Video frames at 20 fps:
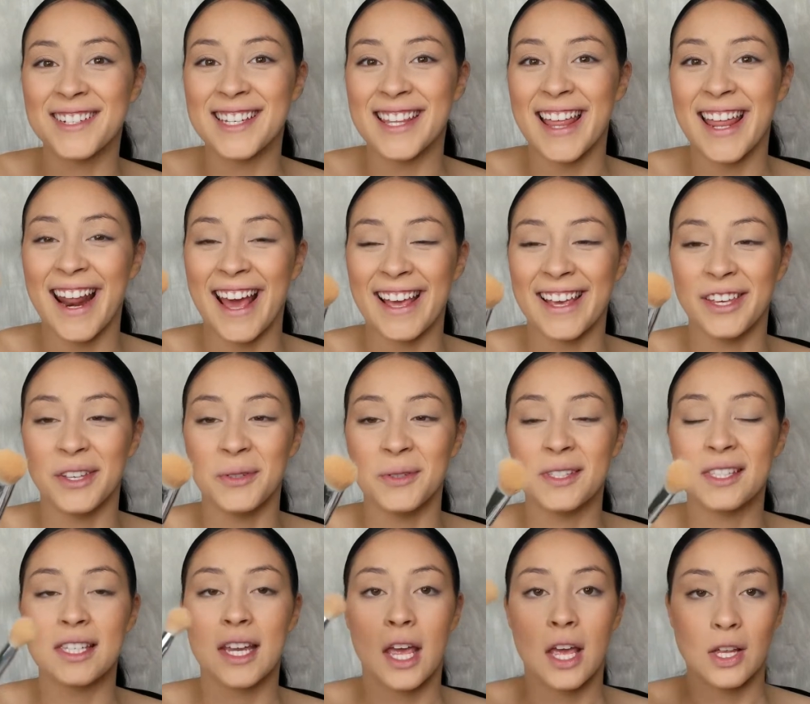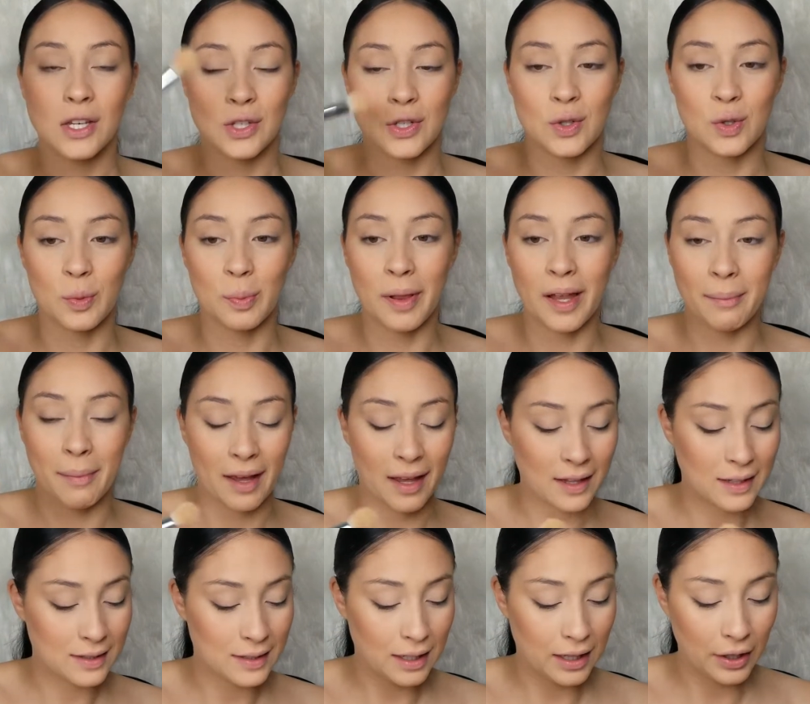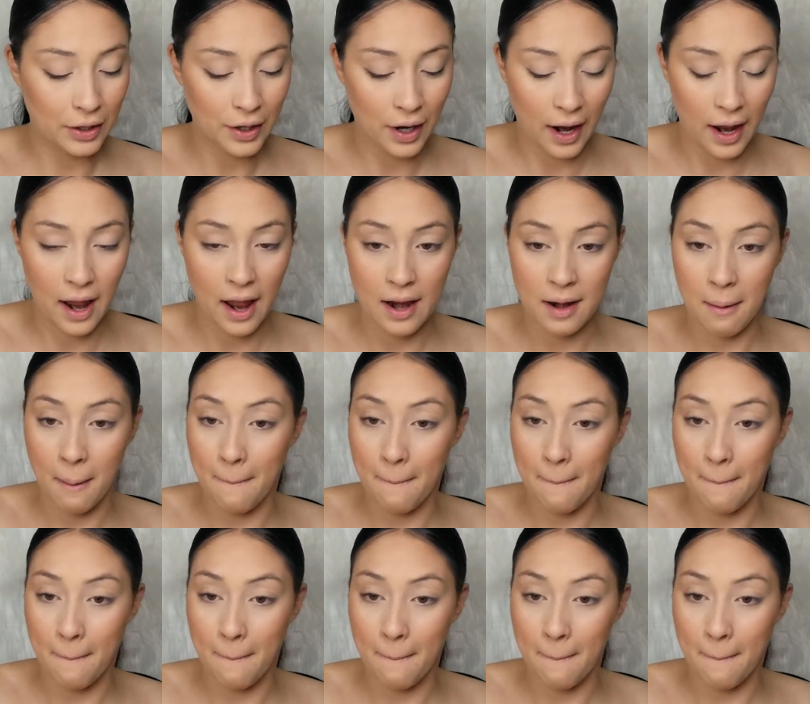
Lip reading: I used to blend my concealer and